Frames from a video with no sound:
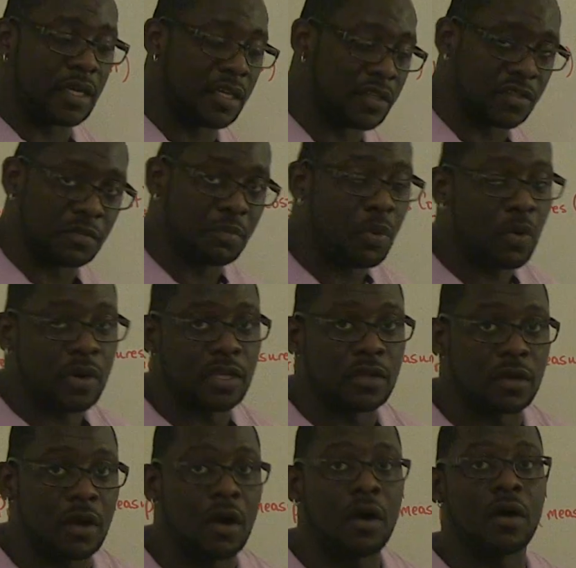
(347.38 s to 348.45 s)
support your
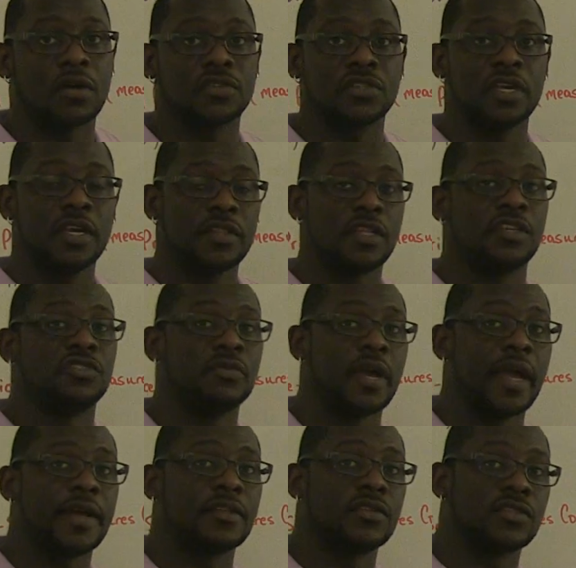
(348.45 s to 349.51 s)
cost that you
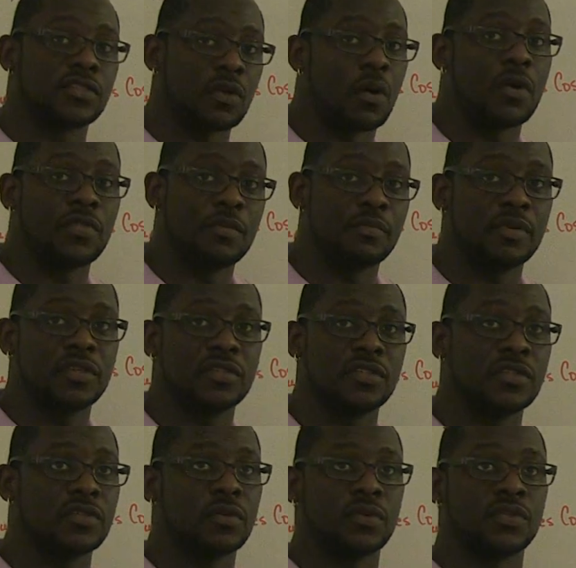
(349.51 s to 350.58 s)
had to start the
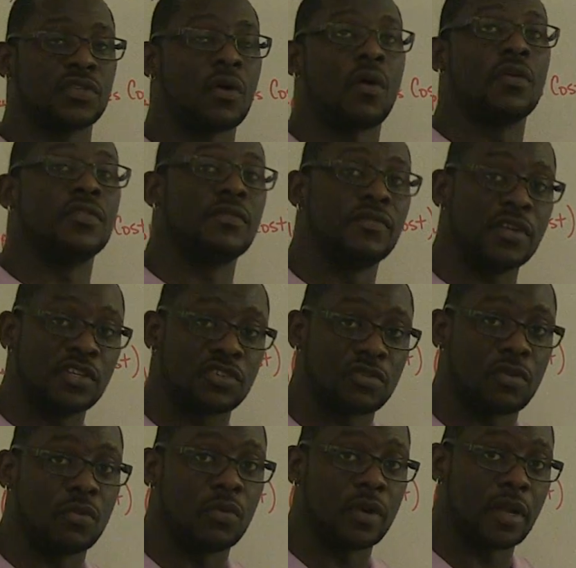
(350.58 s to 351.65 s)
business or start the venture
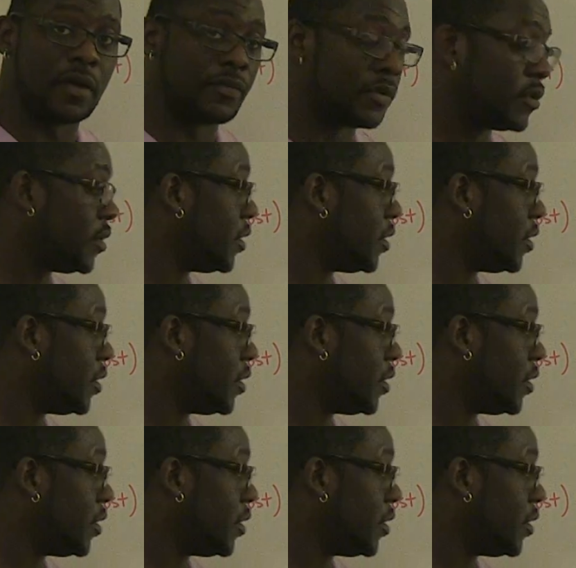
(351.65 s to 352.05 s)
or whatever.